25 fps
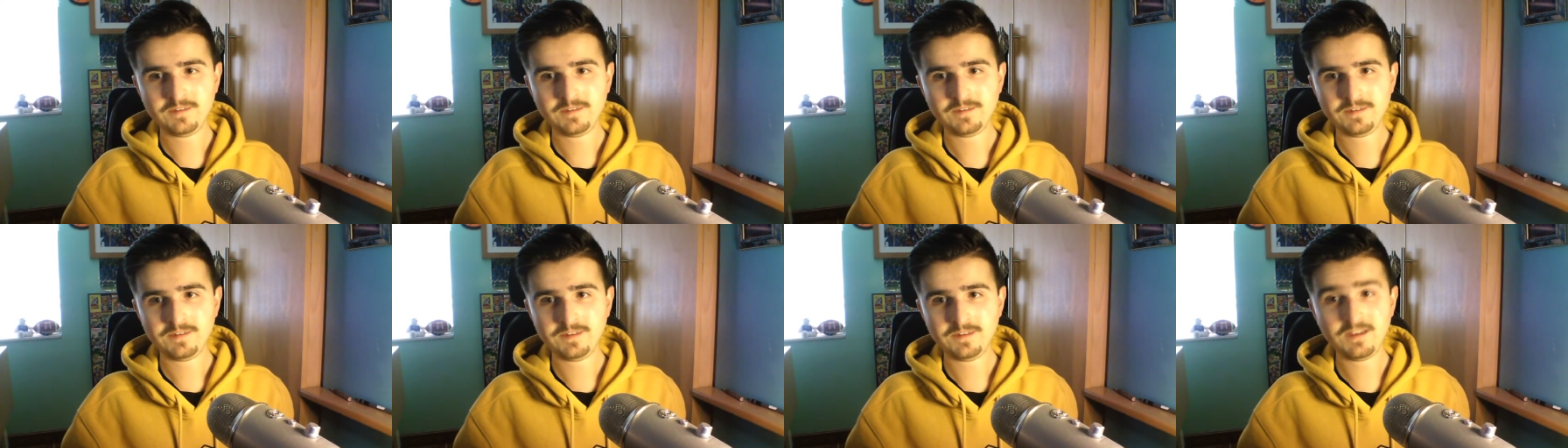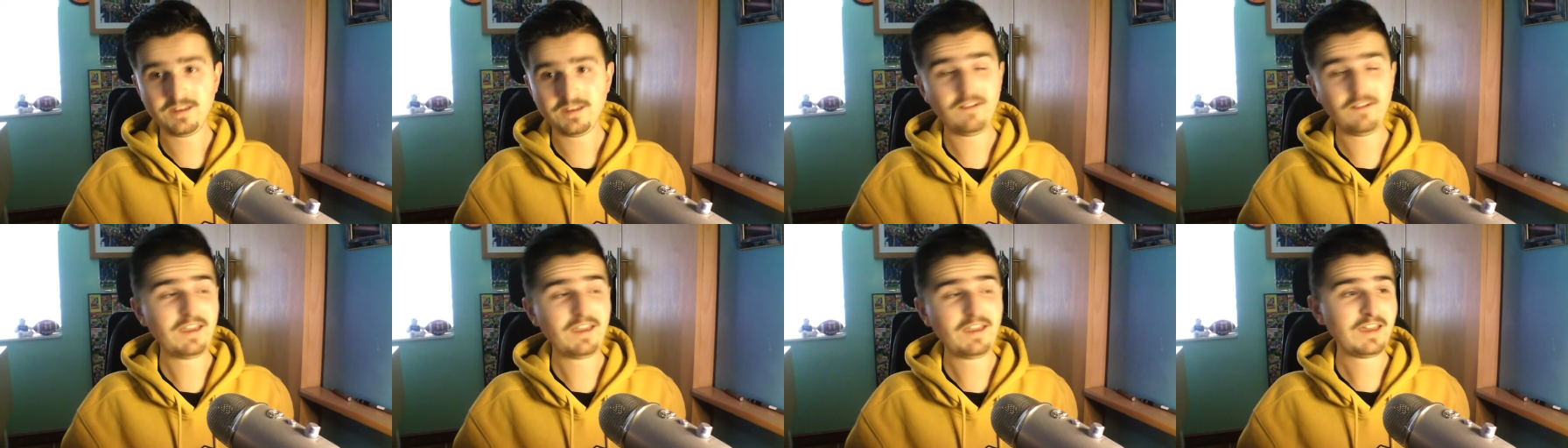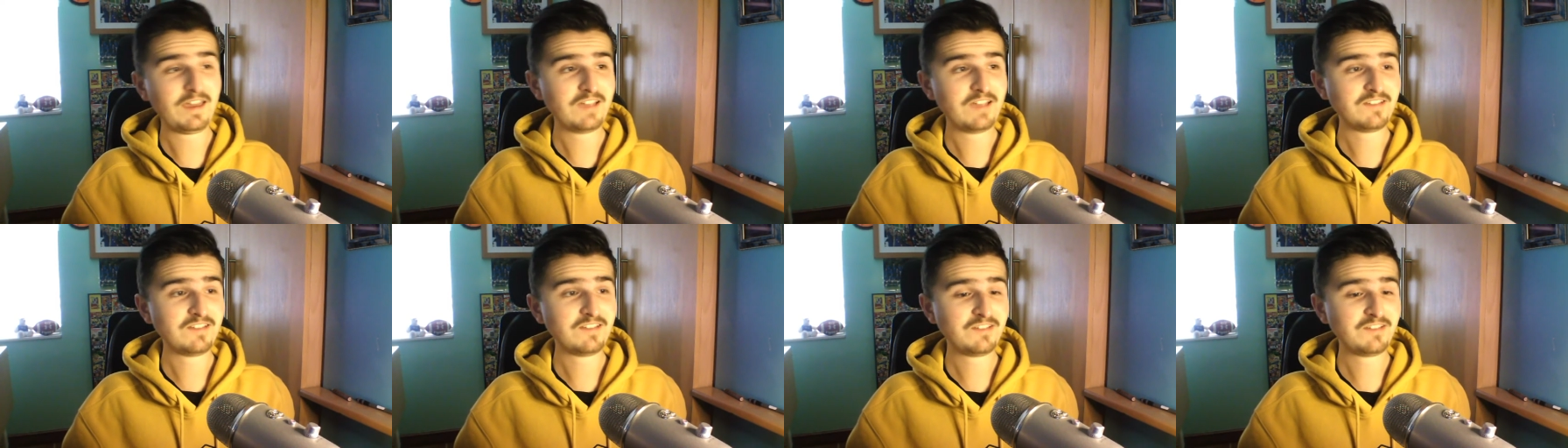Alright
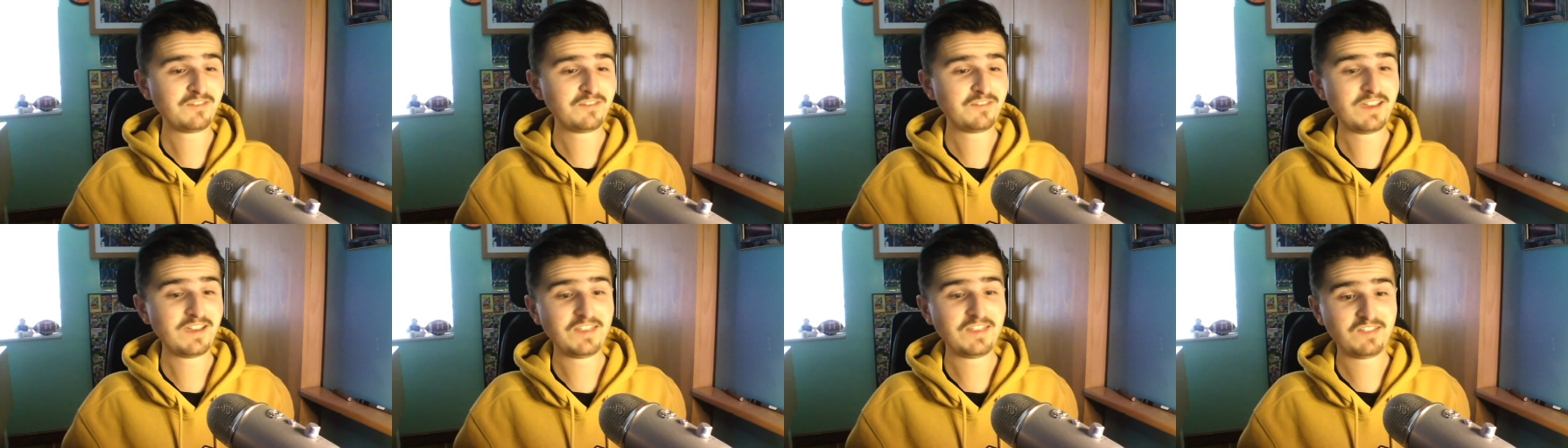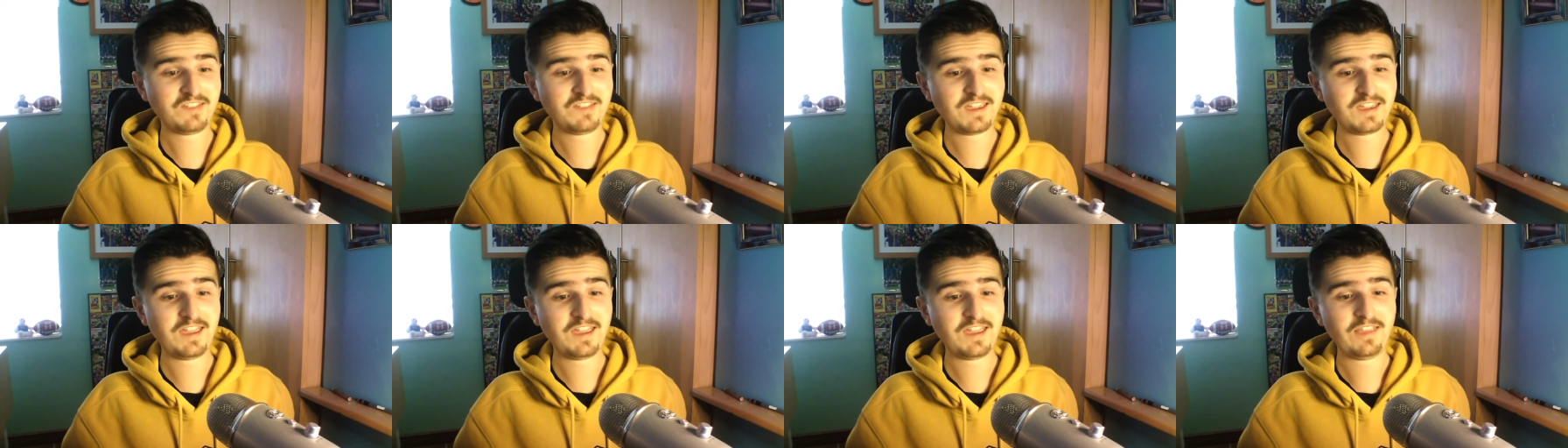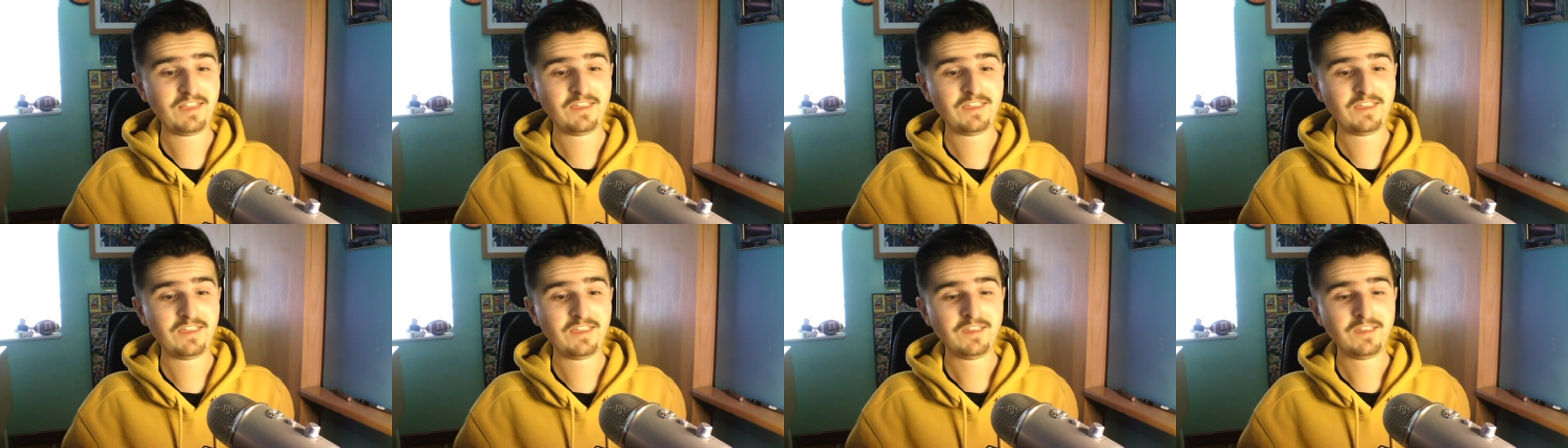guys, let's try this again.
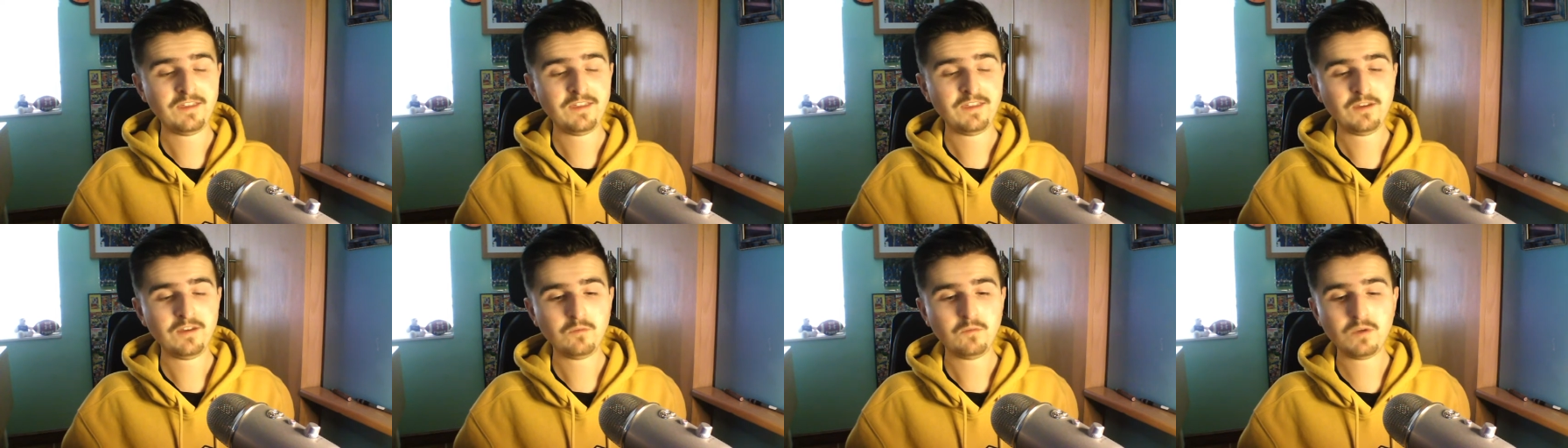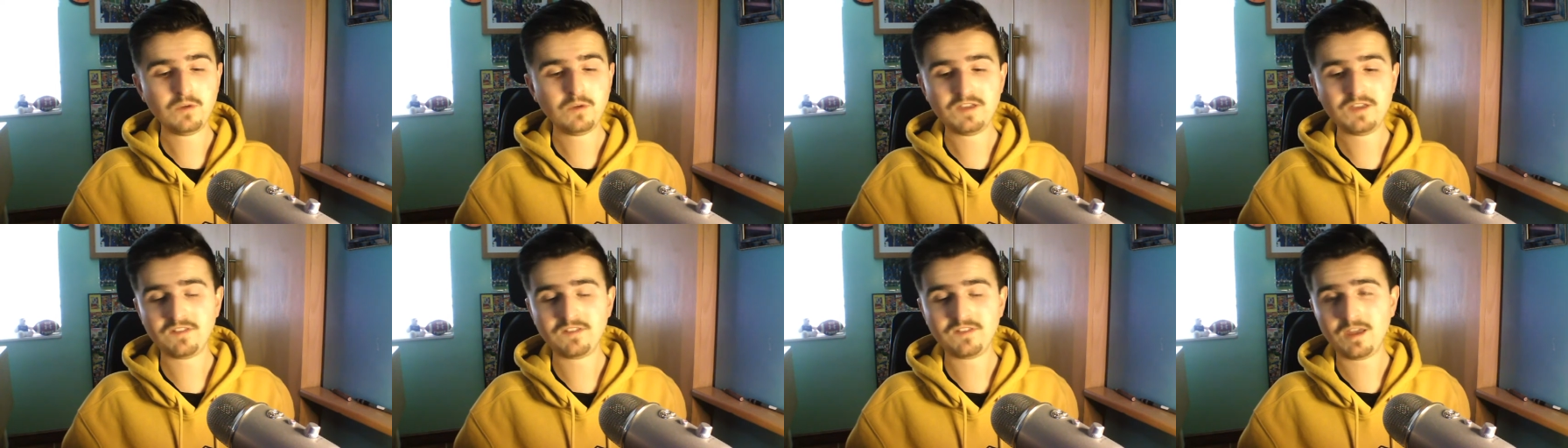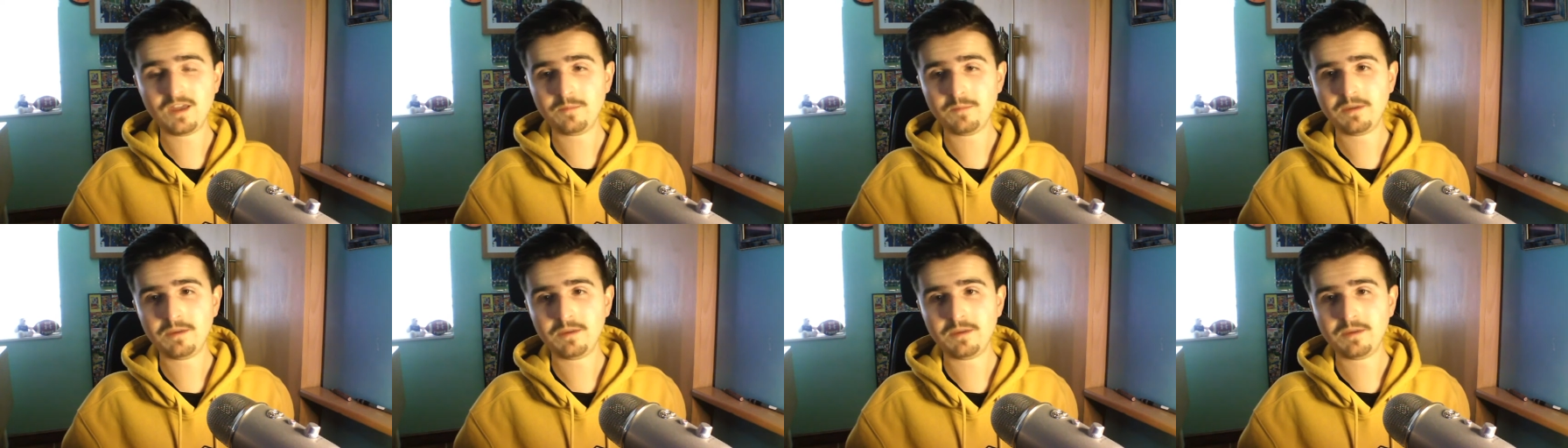What is up?